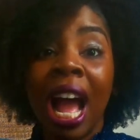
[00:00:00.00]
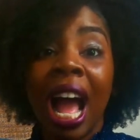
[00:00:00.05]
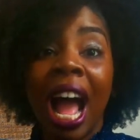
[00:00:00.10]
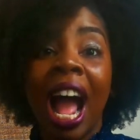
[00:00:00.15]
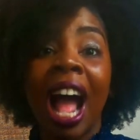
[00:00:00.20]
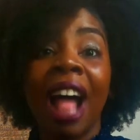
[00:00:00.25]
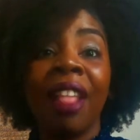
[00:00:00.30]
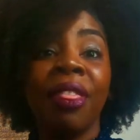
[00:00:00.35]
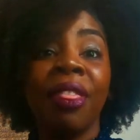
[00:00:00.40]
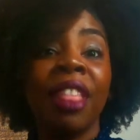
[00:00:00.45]

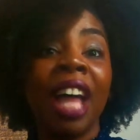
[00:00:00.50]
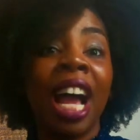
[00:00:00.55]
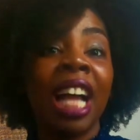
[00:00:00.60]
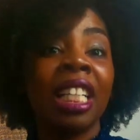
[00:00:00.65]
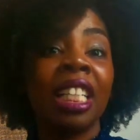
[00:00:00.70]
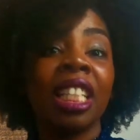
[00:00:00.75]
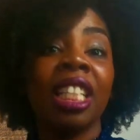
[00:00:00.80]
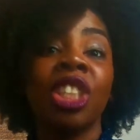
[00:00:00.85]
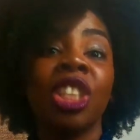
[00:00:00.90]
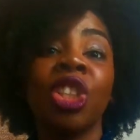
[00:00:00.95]
and
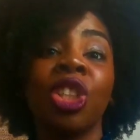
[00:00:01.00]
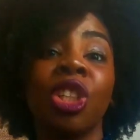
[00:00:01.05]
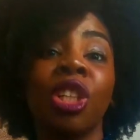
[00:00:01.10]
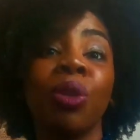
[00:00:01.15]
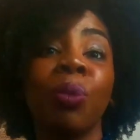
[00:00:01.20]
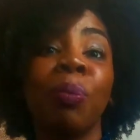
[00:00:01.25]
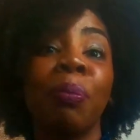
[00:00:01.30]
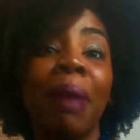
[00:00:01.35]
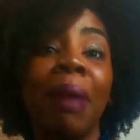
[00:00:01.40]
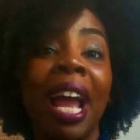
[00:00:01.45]
that
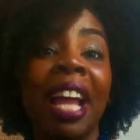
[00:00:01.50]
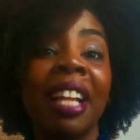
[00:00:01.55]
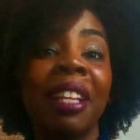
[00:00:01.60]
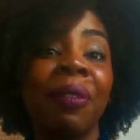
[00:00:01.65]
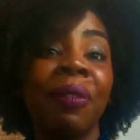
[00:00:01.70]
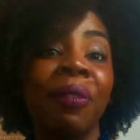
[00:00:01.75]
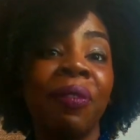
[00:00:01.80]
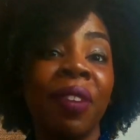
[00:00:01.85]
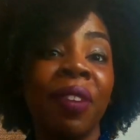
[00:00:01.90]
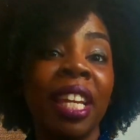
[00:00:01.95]
it might
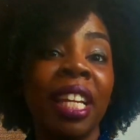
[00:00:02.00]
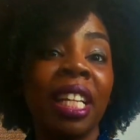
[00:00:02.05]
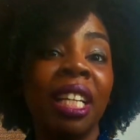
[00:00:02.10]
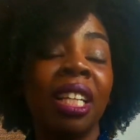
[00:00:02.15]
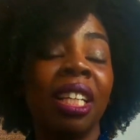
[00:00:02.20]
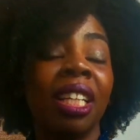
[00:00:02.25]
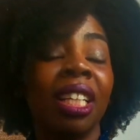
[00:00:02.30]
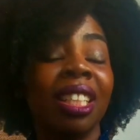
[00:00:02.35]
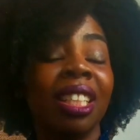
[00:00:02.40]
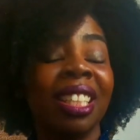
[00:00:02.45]

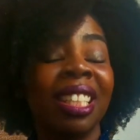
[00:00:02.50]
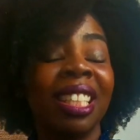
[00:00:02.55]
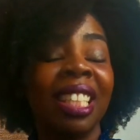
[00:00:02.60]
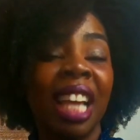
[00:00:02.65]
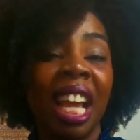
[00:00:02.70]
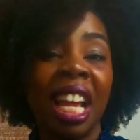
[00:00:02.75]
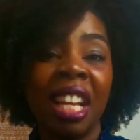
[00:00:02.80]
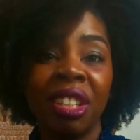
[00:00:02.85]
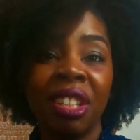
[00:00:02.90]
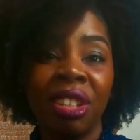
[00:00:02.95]
feel
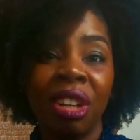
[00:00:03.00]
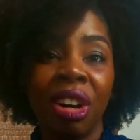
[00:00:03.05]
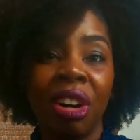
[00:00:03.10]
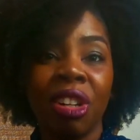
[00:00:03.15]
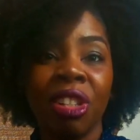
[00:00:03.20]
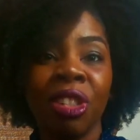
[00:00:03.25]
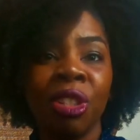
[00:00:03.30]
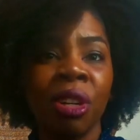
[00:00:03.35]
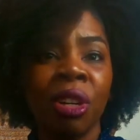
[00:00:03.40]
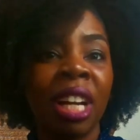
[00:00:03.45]

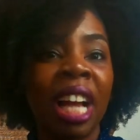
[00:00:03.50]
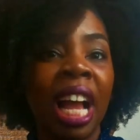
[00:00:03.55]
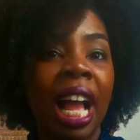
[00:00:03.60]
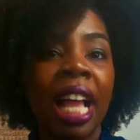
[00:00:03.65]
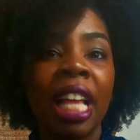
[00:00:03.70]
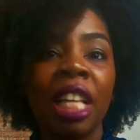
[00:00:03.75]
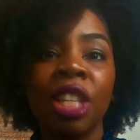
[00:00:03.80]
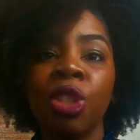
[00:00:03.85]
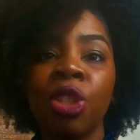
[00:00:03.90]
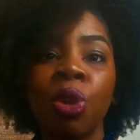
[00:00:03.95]
tender. So
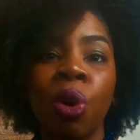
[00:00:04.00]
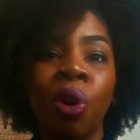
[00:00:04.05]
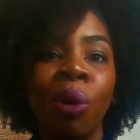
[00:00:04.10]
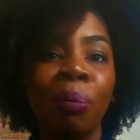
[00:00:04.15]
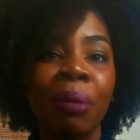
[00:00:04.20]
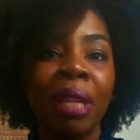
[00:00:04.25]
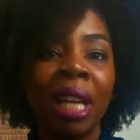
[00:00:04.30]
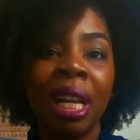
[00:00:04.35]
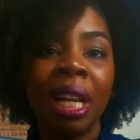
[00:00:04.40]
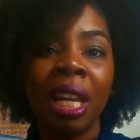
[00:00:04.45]
guys,
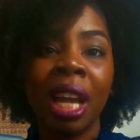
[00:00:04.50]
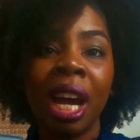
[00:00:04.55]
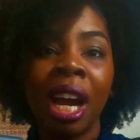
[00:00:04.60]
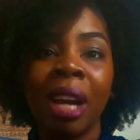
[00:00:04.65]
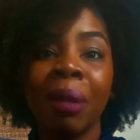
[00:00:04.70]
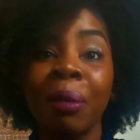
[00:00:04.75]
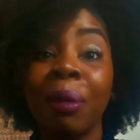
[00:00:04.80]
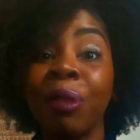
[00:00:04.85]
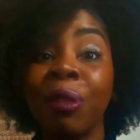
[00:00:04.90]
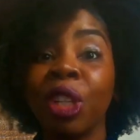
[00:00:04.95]
don't be
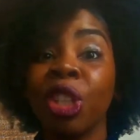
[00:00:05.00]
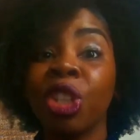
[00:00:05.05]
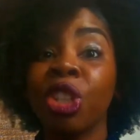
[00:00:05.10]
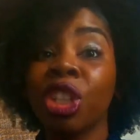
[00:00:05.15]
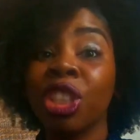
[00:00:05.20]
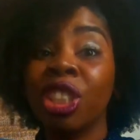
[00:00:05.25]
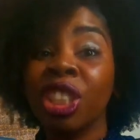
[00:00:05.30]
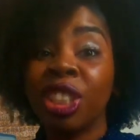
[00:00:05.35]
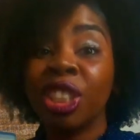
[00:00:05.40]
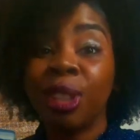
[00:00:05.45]
alarmed if you're
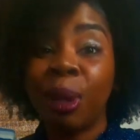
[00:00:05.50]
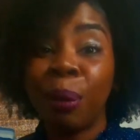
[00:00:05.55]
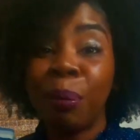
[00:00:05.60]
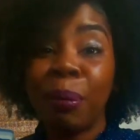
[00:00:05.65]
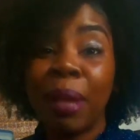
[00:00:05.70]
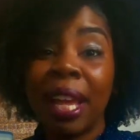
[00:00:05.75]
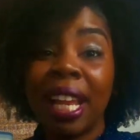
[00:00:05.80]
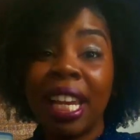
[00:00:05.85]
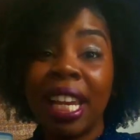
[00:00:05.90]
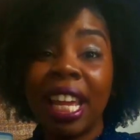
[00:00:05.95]
touching your
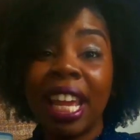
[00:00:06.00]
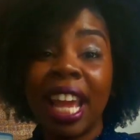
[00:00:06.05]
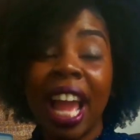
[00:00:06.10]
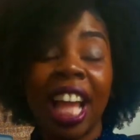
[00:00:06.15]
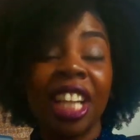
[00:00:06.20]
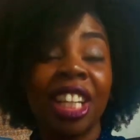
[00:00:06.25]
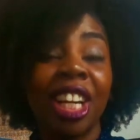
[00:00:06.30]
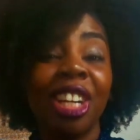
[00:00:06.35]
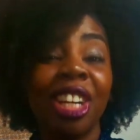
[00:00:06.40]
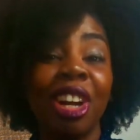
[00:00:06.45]
belly
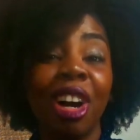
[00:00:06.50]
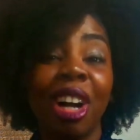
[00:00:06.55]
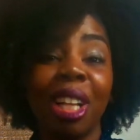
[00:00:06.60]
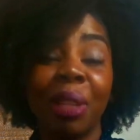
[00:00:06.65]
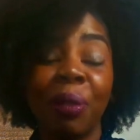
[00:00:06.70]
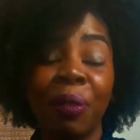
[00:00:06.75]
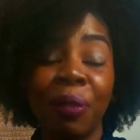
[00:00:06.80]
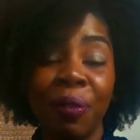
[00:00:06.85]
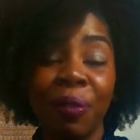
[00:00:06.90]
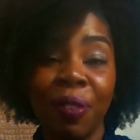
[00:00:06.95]
and you're not
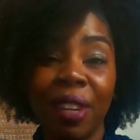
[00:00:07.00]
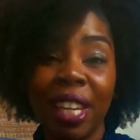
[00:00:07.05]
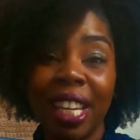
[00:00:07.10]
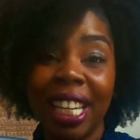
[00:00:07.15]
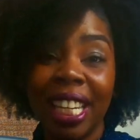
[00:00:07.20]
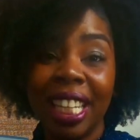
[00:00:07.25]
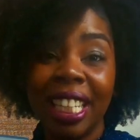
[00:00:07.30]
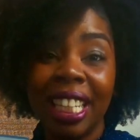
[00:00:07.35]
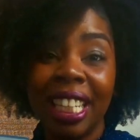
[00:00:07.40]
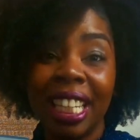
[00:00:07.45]

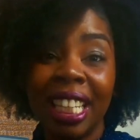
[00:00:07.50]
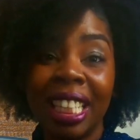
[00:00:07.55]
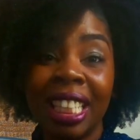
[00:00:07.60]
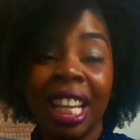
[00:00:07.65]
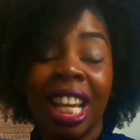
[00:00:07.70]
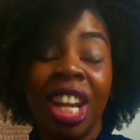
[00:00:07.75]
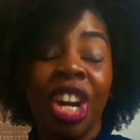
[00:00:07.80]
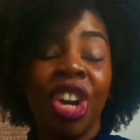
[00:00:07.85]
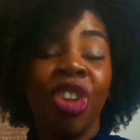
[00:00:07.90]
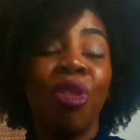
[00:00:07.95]
feeling it.
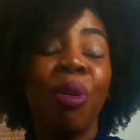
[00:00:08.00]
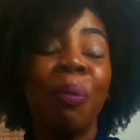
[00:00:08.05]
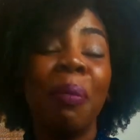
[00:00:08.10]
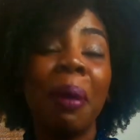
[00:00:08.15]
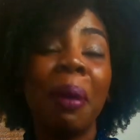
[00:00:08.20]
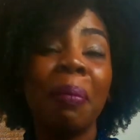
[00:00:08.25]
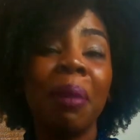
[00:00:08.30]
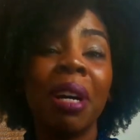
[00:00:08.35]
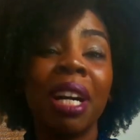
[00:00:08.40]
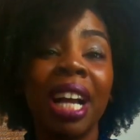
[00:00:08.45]

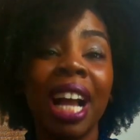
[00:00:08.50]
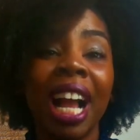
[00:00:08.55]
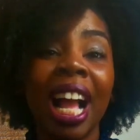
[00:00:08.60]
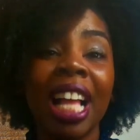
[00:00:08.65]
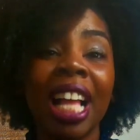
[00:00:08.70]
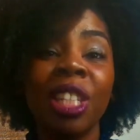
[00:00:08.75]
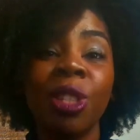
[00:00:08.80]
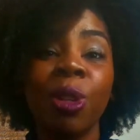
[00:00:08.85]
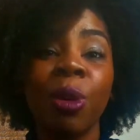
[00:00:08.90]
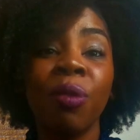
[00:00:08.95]
Remember
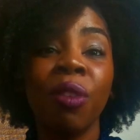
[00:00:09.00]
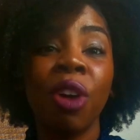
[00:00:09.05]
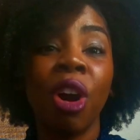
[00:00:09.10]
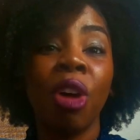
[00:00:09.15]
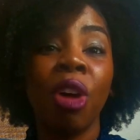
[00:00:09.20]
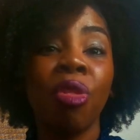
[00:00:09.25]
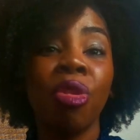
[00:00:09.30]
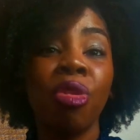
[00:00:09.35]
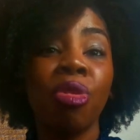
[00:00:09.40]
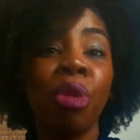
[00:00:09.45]
guys, you've
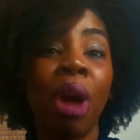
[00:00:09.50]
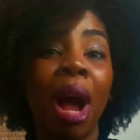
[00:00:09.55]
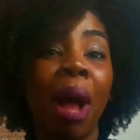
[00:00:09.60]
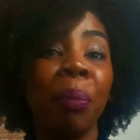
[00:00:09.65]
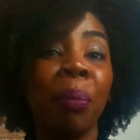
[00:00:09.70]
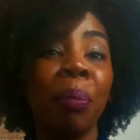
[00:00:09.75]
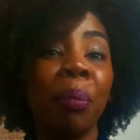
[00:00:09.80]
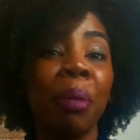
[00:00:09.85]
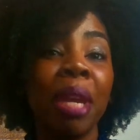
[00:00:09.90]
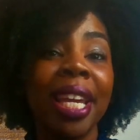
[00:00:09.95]
gone through a
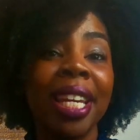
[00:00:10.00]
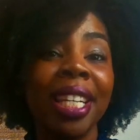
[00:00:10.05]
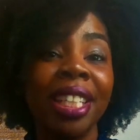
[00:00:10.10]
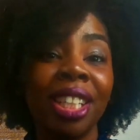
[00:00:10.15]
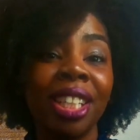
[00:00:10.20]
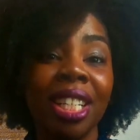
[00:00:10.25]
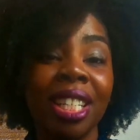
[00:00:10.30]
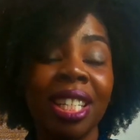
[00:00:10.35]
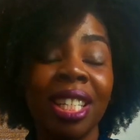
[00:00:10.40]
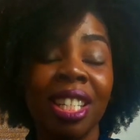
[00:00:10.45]

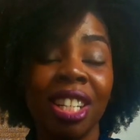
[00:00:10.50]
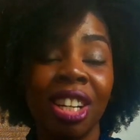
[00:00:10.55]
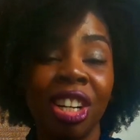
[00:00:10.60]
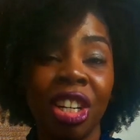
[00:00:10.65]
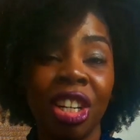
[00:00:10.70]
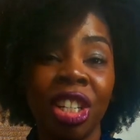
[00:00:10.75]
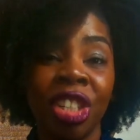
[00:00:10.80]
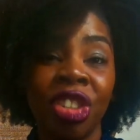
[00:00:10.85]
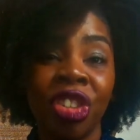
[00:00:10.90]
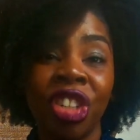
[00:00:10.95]
major
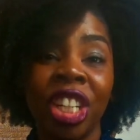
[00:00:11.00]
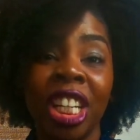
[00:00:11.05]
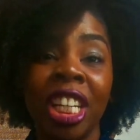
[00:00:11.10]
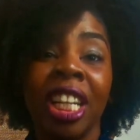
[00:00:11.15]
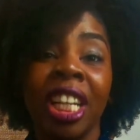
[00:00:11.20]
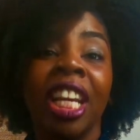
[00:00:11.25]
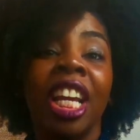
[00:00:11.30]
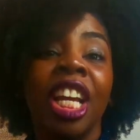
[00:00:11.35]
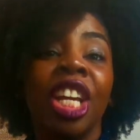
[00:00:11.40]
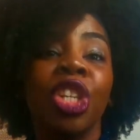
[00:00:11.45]
surgery.
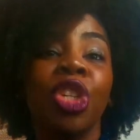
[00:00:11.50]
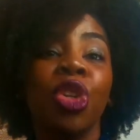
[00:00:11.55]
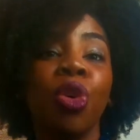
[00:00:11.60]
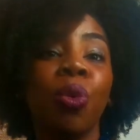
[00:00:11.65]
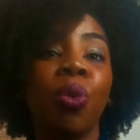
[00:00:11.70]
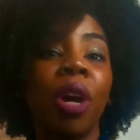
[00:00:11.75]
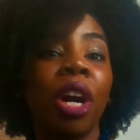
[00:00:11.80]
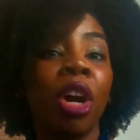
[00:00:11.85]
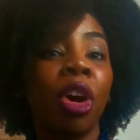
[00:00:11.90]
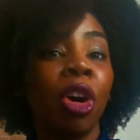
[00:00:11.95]
You
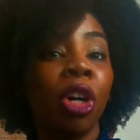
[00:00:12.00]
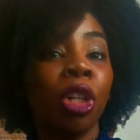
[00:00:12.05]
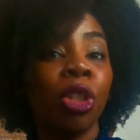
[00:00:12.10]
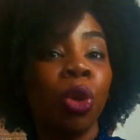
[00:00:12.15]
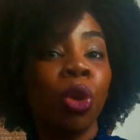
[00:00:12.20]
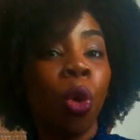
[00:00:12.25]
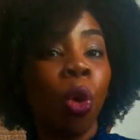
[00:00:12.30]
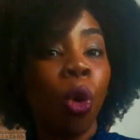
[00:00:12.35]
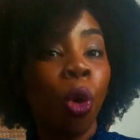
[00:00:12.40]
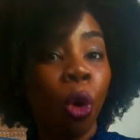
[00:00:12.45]
were cut
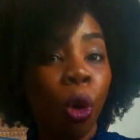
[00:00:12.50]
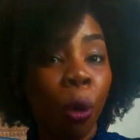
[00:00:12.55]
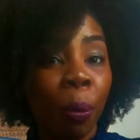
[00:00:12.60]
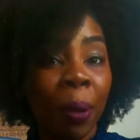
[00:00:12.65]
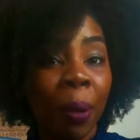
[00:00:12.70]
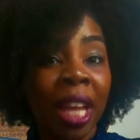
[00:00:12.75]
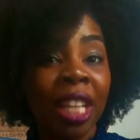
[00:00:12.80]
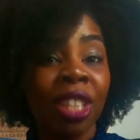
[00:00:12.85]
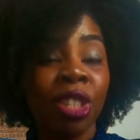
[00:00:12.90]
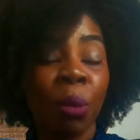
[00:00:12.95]

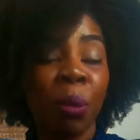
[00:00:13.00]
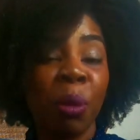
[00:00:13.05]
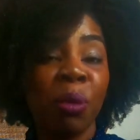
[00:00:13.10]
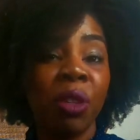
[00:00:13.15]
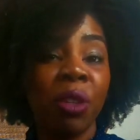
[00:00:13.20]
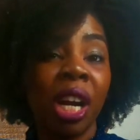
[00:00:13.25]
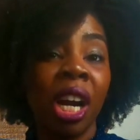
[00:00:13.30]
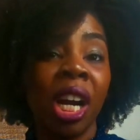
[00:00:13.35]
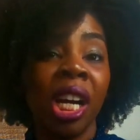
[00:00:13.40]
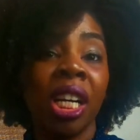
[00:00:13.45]
open, some
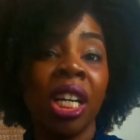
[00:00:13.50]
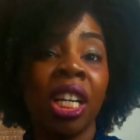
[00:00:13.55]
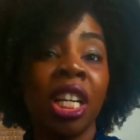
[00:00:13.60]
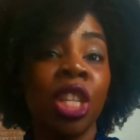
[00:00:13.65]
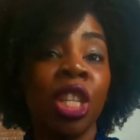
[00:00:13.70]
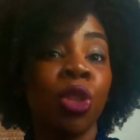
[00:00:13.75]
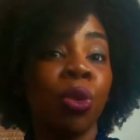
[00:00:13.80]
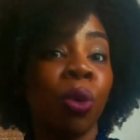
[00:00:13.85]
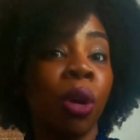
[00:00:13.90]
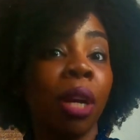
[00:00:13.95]
of your
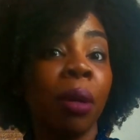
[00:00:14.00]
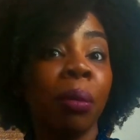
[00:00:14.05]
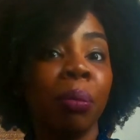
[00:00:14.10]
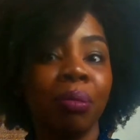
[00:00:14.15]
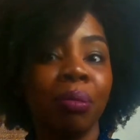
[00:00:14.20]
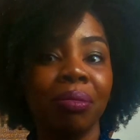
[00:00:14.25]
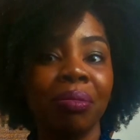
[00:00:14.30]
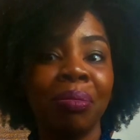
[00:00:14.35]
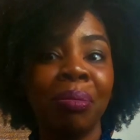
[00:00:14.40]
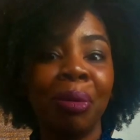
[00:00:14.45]
organs were
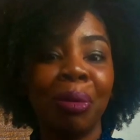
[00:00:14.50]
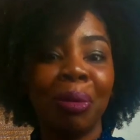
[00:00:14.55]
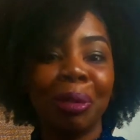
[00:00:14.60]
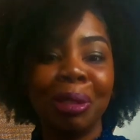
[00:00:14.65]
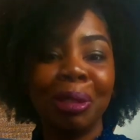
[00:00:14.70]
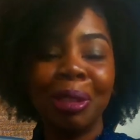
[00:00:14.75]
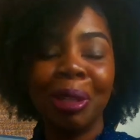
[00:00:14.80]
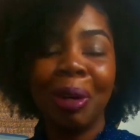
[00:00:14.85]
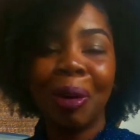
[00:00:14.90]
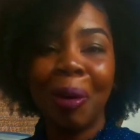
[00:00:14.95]

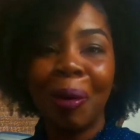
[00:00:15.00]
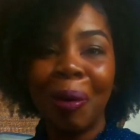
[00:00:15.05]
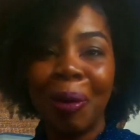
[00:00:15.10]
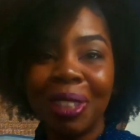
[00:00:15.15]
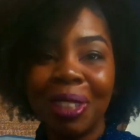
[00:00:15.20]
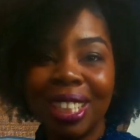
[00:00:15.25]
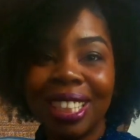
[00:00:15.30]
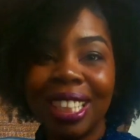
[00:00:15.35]
pulled out